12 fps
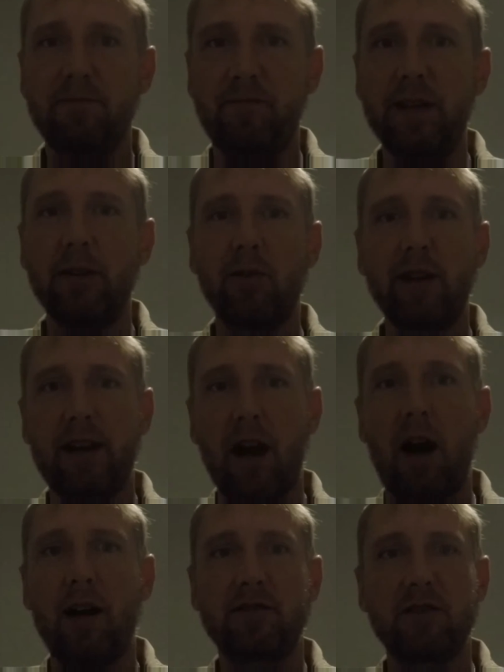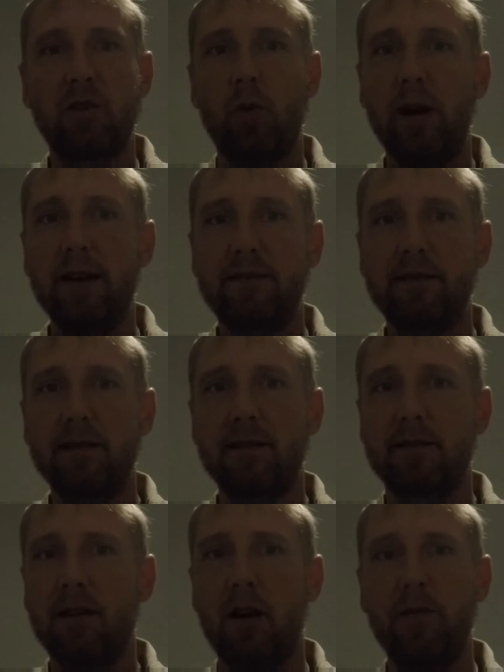feel the
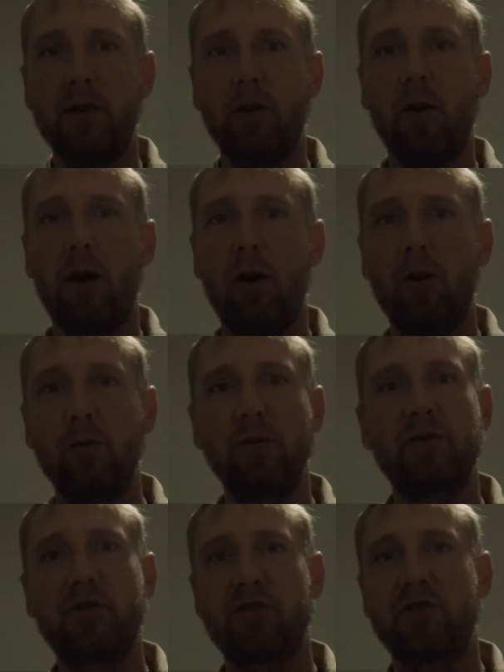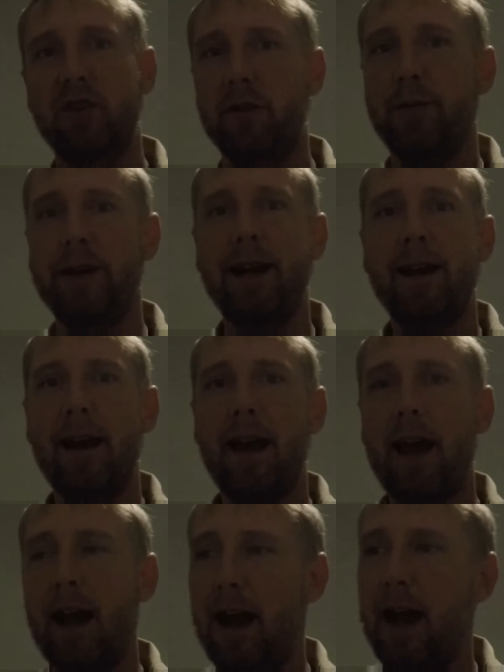consequences of your own stupid
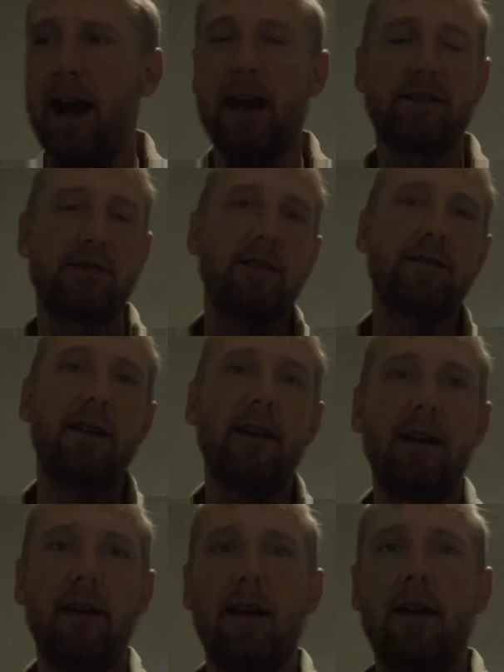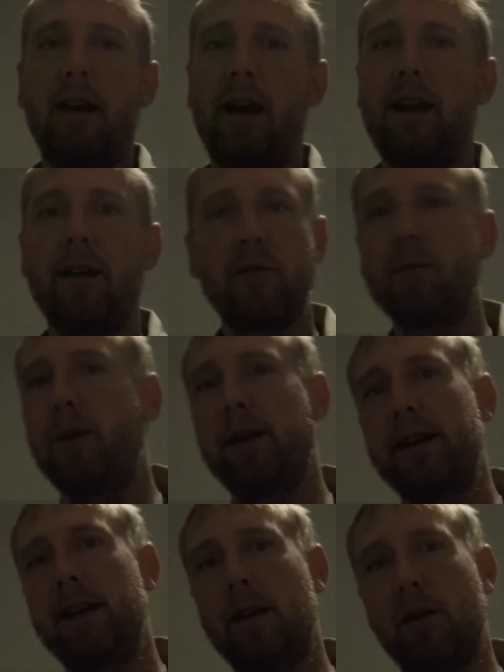actions. And
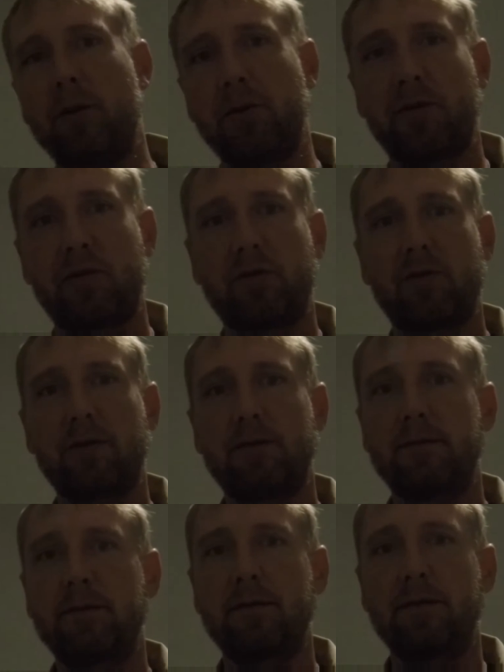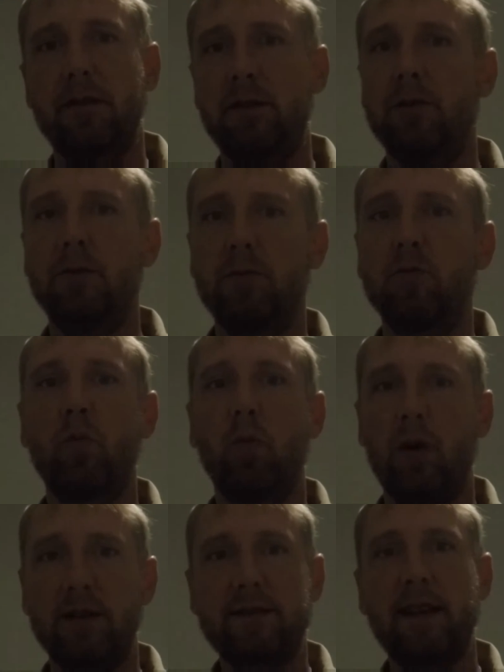everybody else who
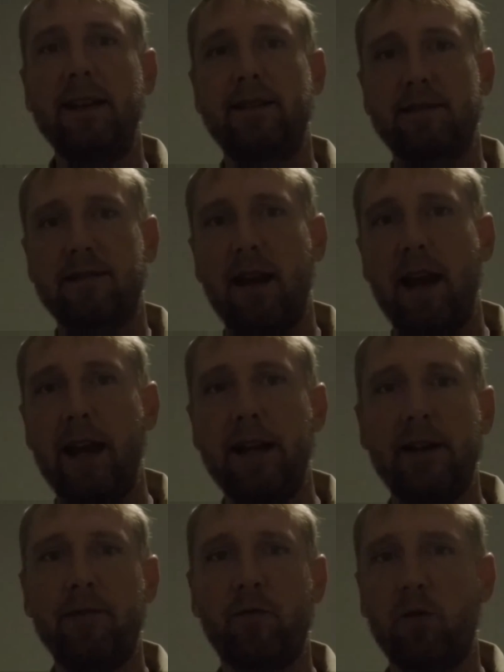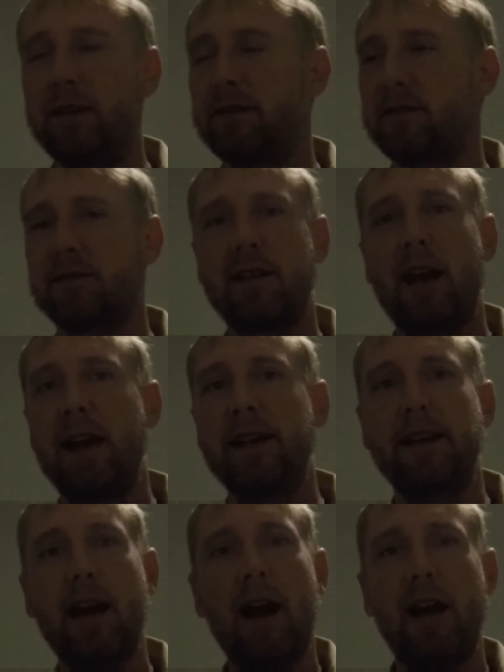wants a sane and free society,
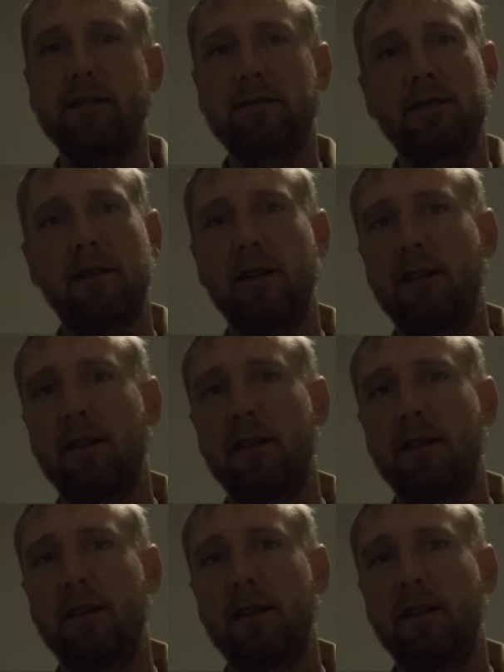guys,